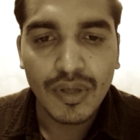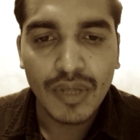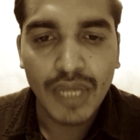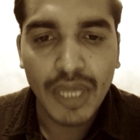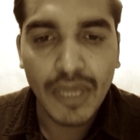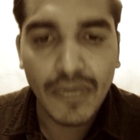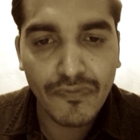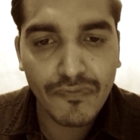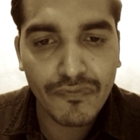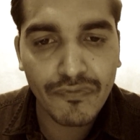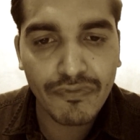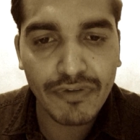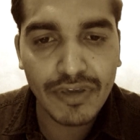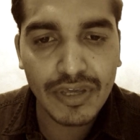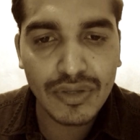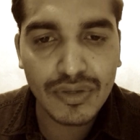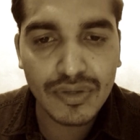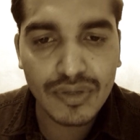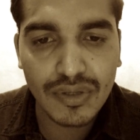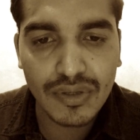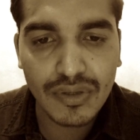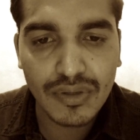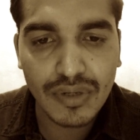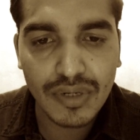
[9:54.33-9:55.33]
if
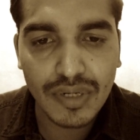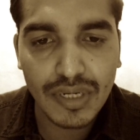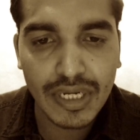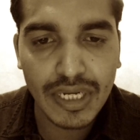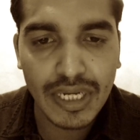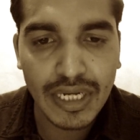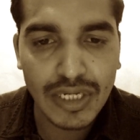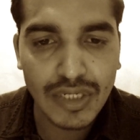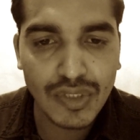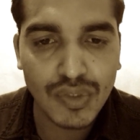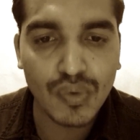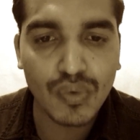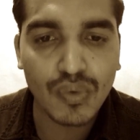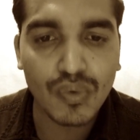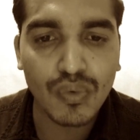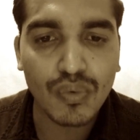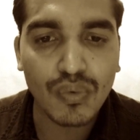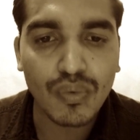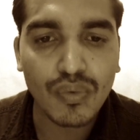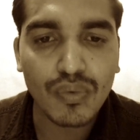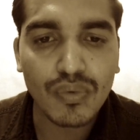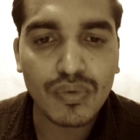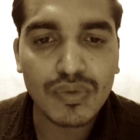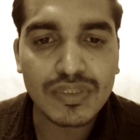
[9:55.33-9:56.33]
we need
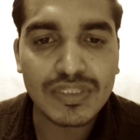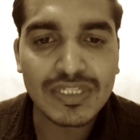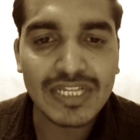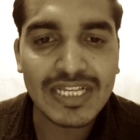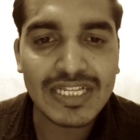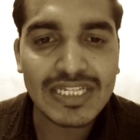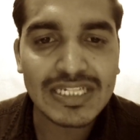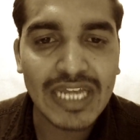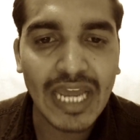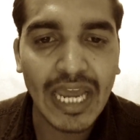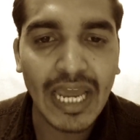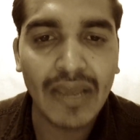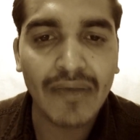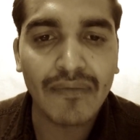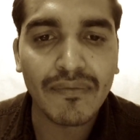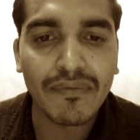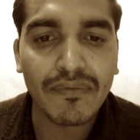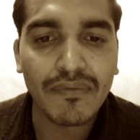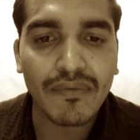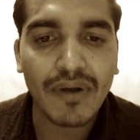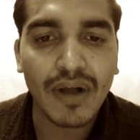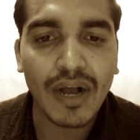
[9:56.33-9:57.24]
to just have